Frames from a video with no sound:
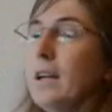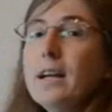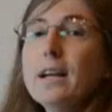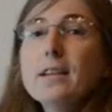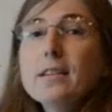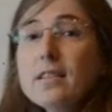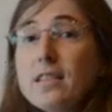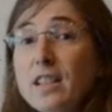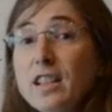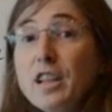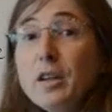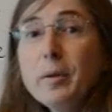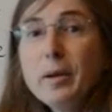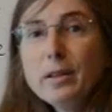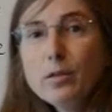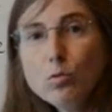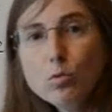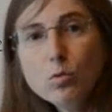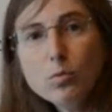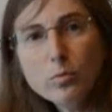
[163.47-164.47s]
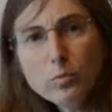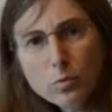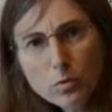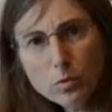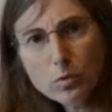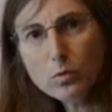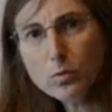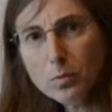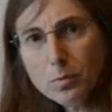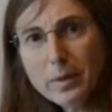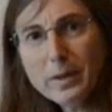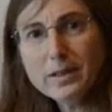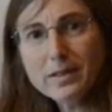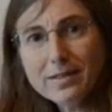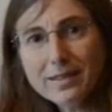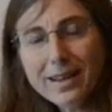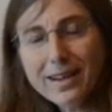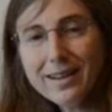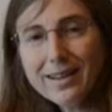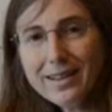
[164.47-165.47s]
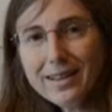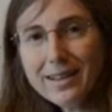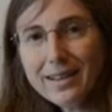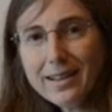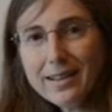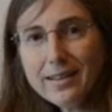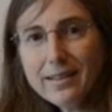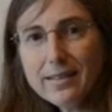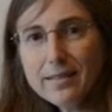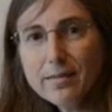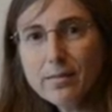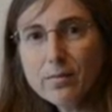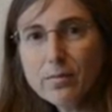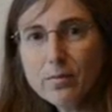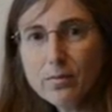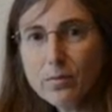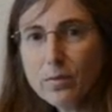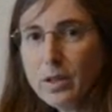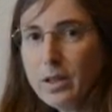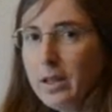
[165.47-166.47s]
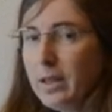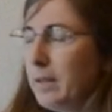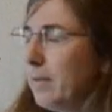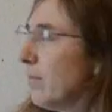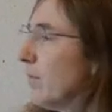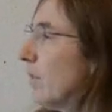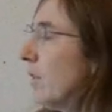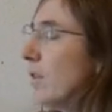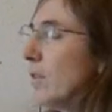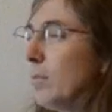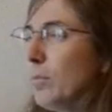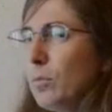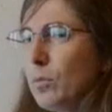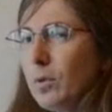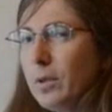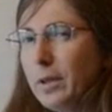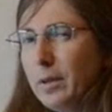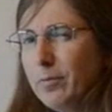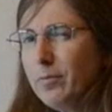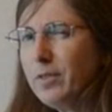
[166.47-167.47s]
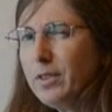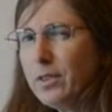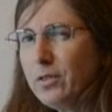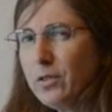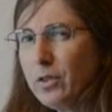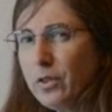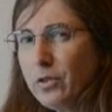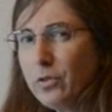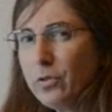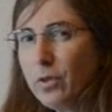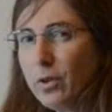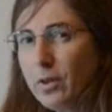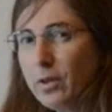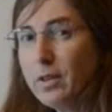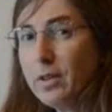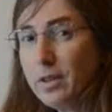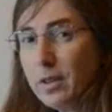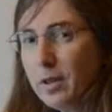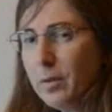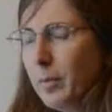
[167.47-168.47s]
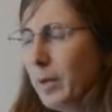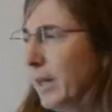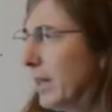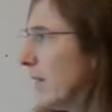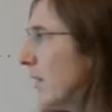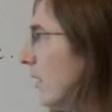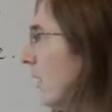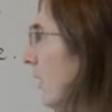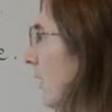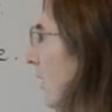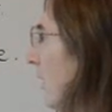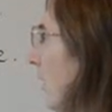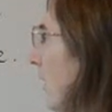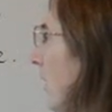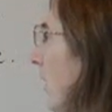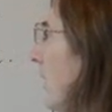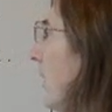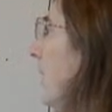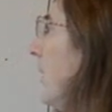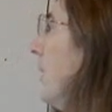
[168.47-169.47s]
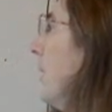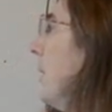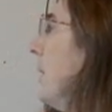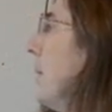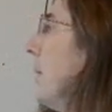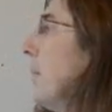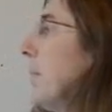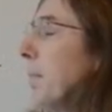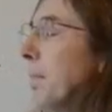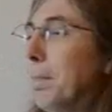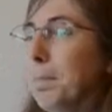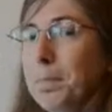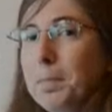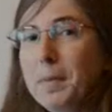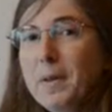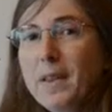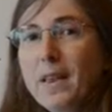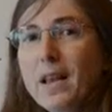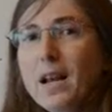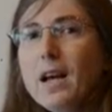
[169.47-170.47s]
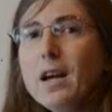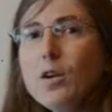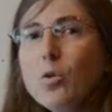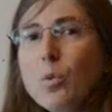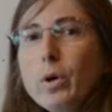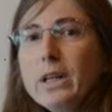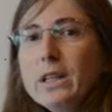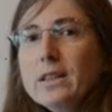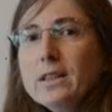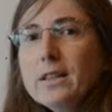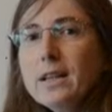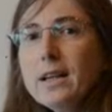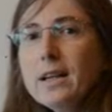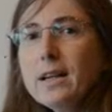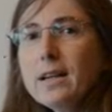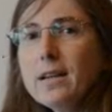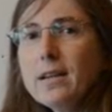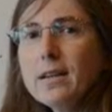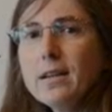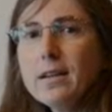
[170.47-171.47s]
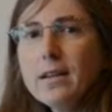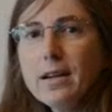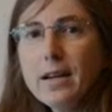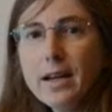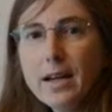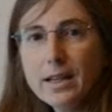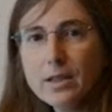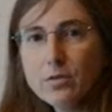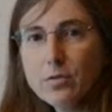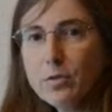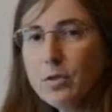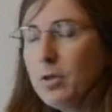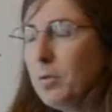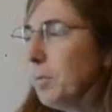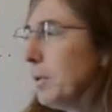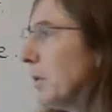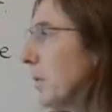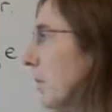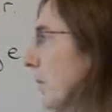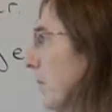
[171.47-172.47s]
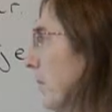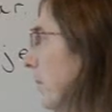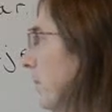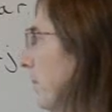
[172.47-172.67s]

Escribe tú un mensaje. Okay, a little more emphasis on the command. Pide la cuenta. Ask for the bill.